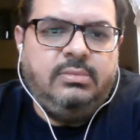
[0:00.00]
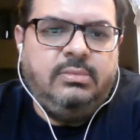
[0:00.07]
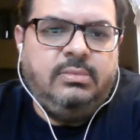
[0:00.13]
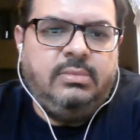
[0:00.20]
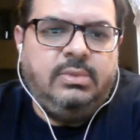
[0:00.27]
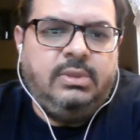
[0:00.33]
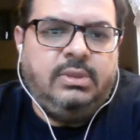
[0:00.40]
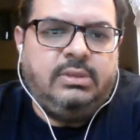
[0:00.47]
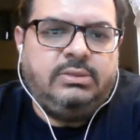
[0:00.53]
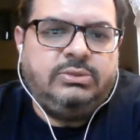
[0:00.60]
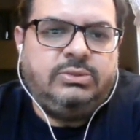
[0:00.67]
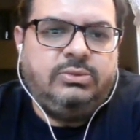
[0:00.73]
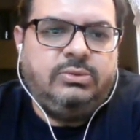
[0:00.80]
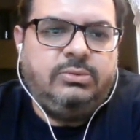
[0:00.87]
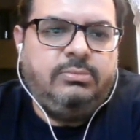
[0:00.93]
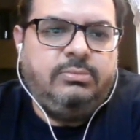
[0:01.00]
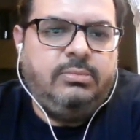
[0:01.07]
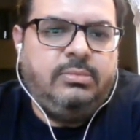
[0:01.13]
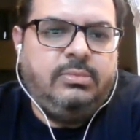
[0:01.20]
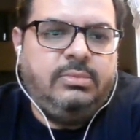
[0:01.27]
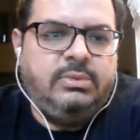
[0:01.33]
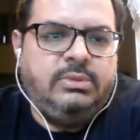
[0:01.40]
Yeah, so
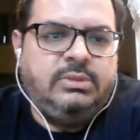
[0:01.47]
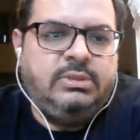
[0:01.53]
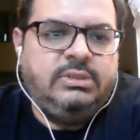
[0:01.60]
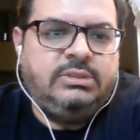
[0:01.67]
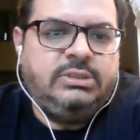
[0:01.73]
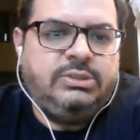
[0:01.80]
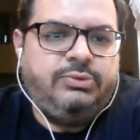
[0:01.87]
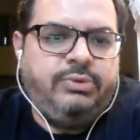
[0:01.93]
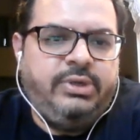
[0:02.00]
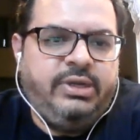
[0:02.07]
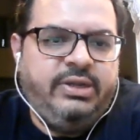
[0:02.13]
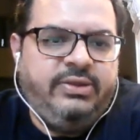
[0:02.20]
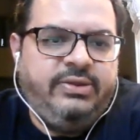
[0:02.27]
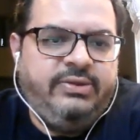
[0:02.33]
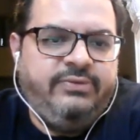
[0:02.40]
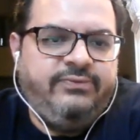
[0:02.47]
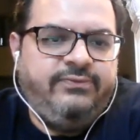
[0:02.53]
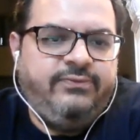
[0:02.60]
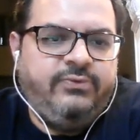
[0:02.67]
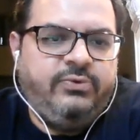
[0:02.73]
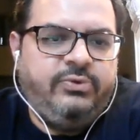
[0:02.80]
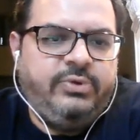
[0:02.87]
this is
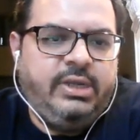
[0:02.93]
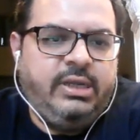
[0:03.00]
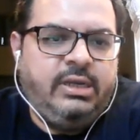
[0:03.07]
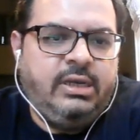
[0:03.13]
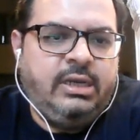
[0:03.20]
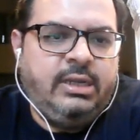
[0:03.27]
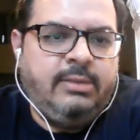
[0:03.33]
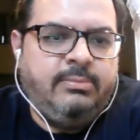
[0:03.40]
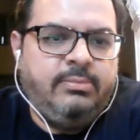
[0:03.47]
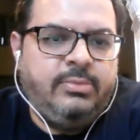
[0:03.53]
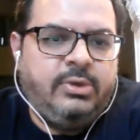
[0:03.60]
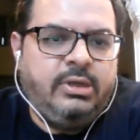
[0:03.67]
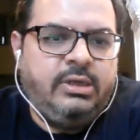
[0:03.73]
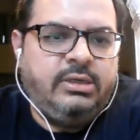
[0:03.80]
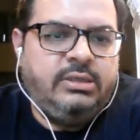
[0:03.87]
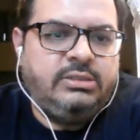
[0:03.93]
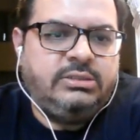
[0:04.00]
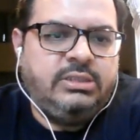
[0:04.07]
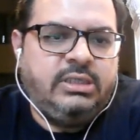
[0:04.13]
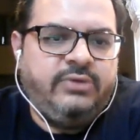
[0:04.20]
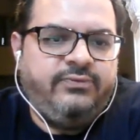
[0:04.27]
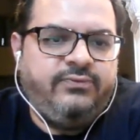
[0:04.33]
24.10 and I'm running
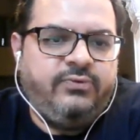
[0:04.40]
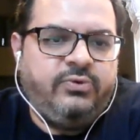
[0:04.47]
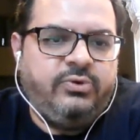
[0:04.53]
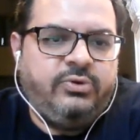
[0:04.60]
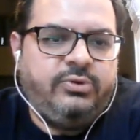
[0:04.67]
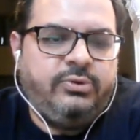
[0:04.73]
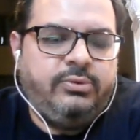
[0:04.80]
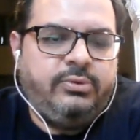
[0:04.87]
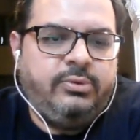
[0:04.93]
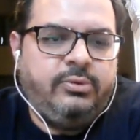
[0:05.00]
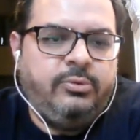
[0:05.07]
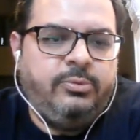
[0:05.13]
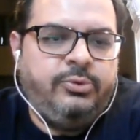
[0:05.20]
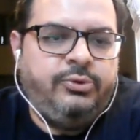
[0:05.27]
TCK for Ubuntu